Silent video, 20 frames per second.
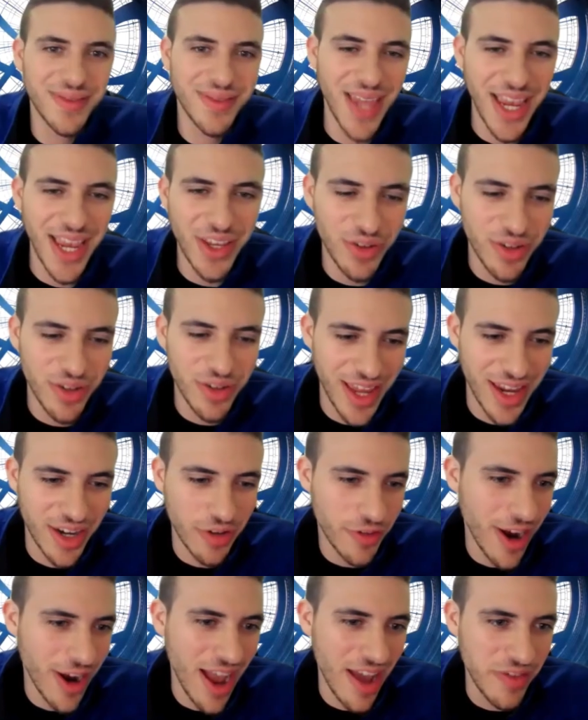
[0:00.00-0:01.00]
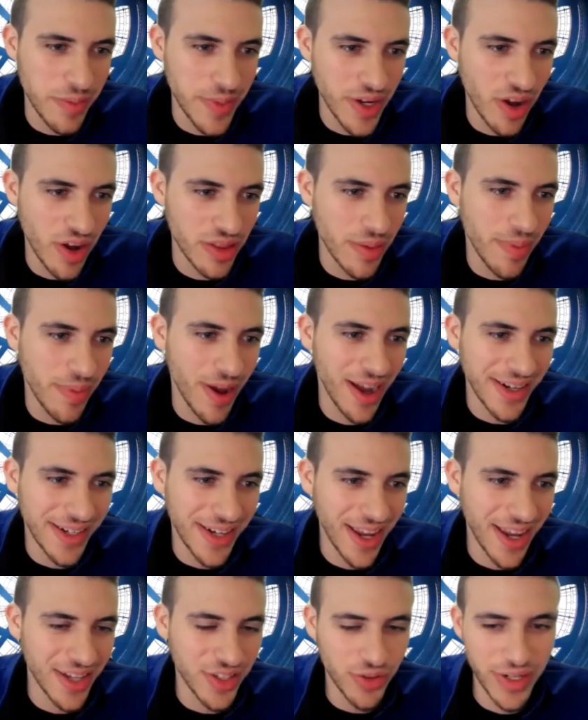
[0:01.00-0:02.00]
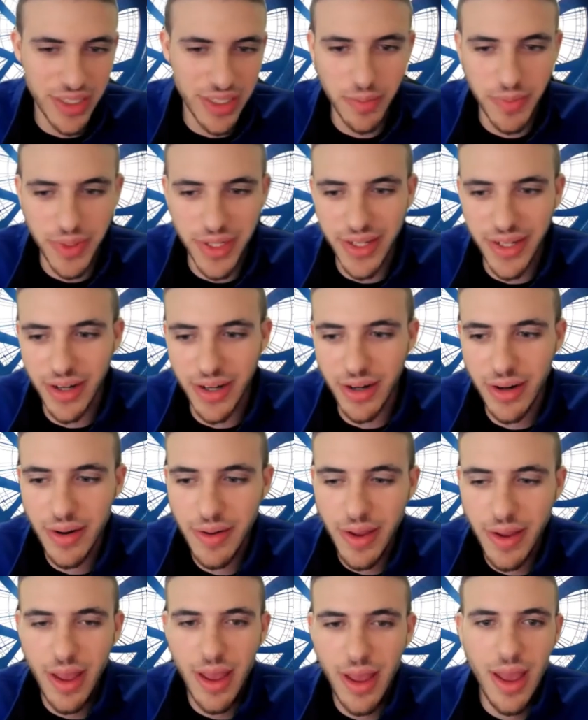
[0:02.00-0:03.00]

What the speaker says: Thank you, Nathaniel, for having me on the podcast. Great to be here.